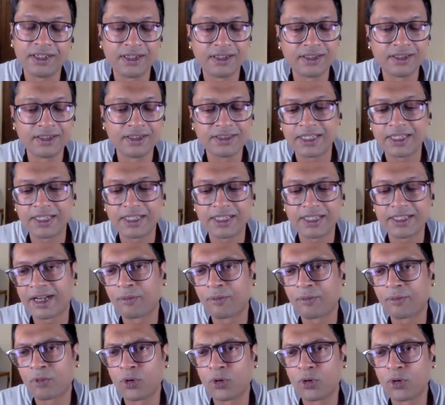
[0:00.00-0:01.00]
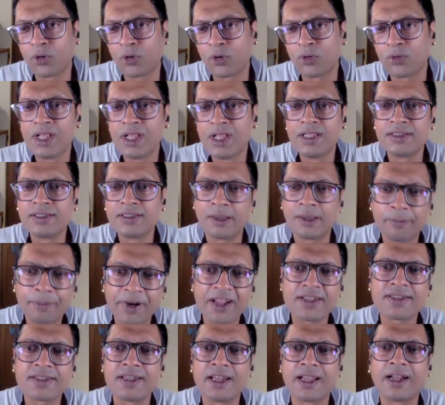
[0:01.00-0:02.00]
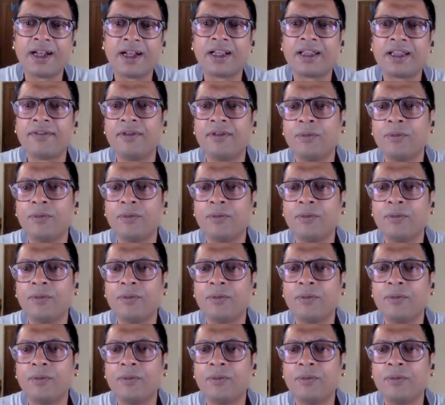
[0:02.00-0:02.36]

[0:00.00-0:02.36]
He didn't say that I'm going to suppress